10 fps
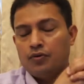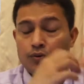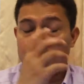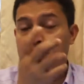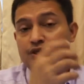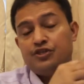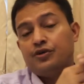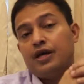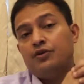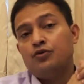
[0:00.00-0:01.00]
with which you
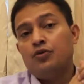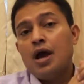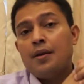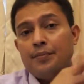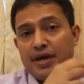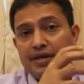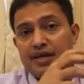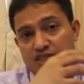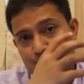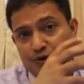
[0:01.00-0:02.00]
can do many
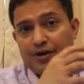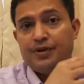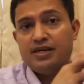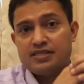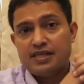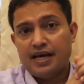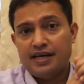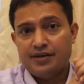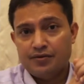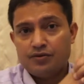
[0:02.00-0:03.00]
experiments and
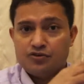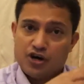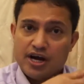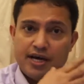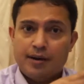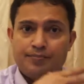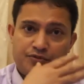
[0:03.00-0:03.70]
try up